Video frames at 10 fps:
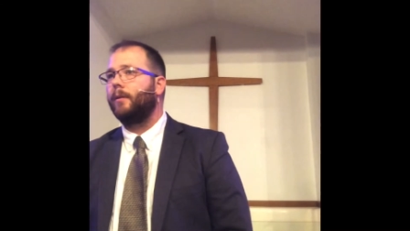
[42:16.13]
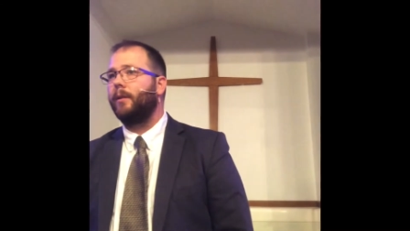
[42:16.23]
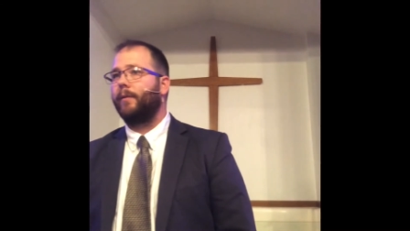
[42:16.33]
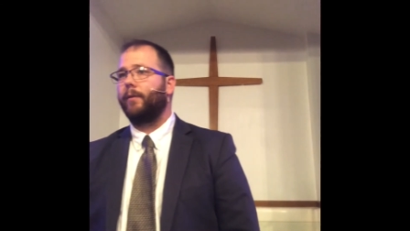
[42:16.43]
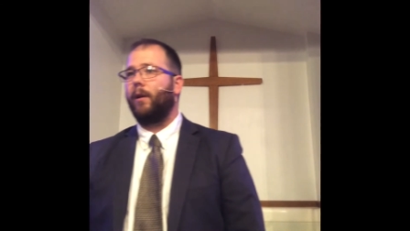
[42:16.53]

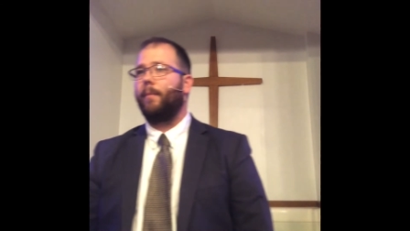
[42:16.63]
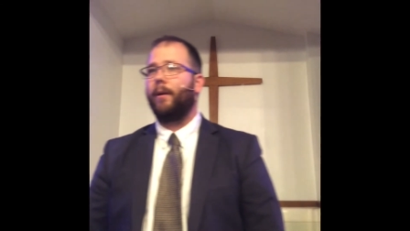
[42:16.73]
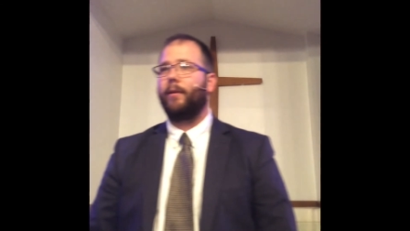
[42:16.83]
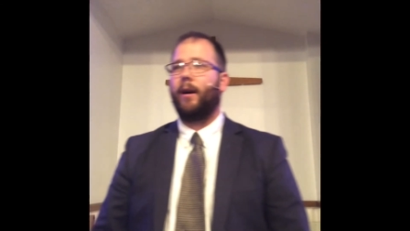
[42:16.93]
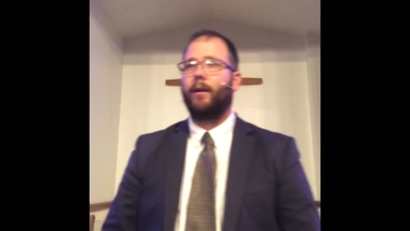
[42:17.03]
You ever thought
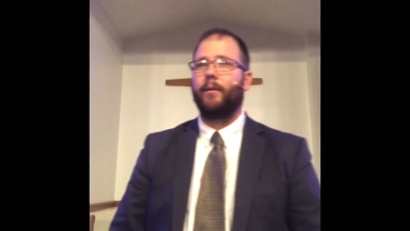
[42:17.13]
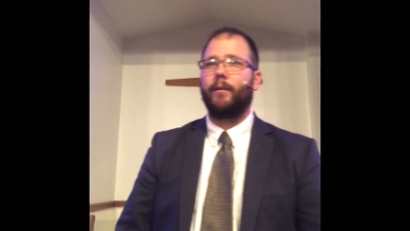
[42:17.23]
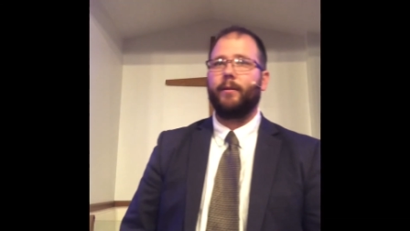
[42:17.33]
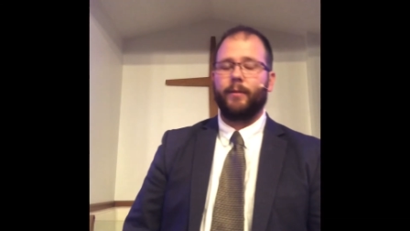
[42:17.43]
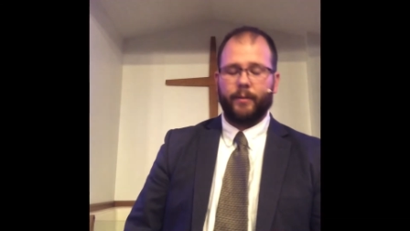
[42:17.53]
about that?
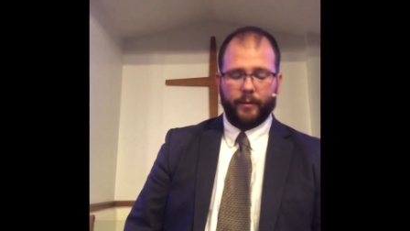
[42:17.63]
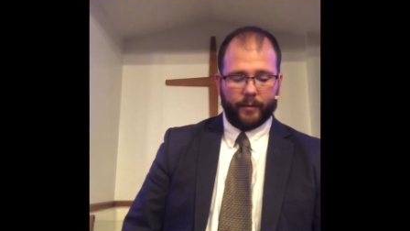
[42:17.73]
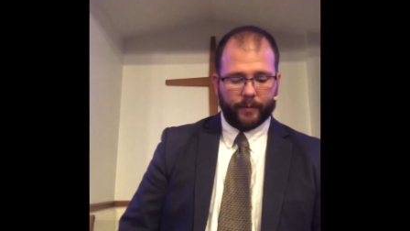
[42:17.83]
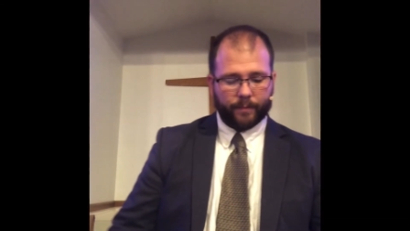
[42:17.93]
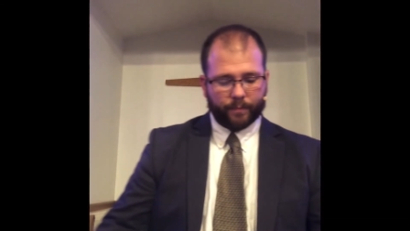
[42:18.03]

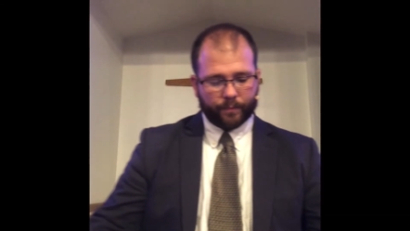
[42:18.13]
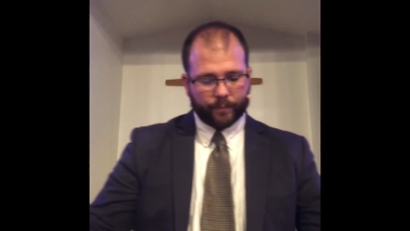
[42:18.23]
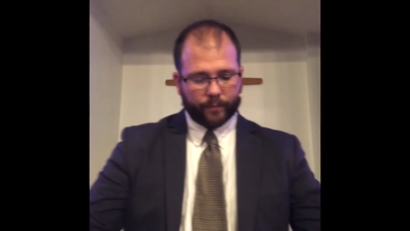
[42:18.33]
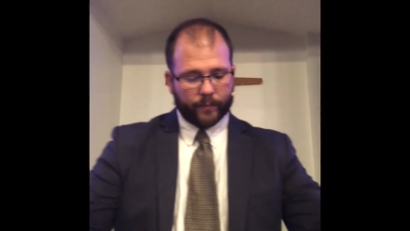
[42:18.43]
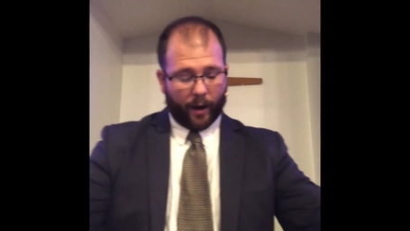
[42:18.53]

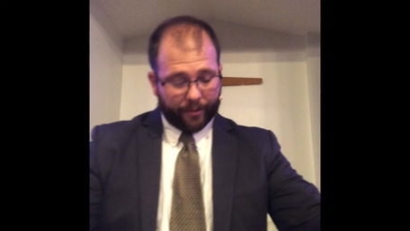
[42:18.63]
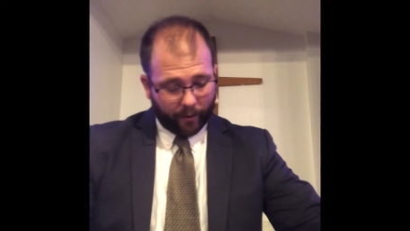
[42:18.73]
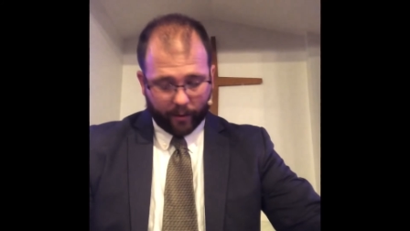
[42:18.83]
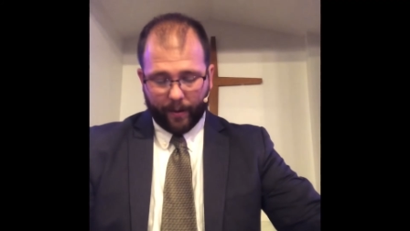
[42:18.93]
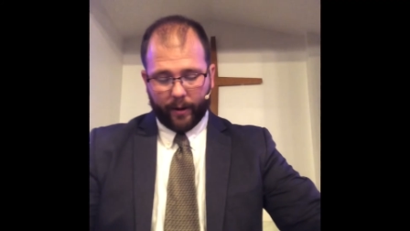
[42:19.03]
I
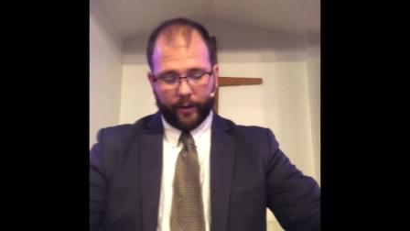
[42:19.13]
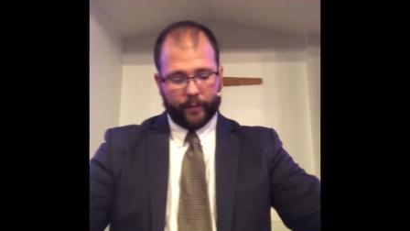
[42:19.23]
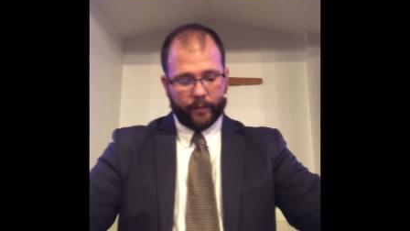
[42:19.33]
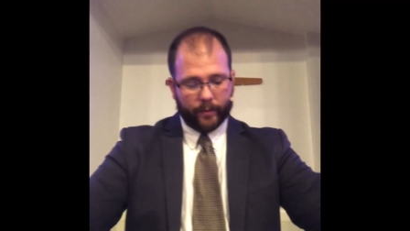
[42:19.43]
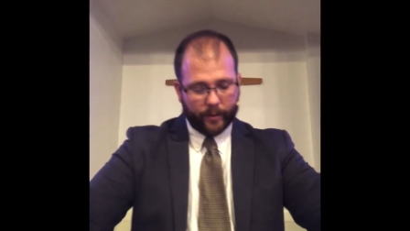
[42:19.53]
thought about it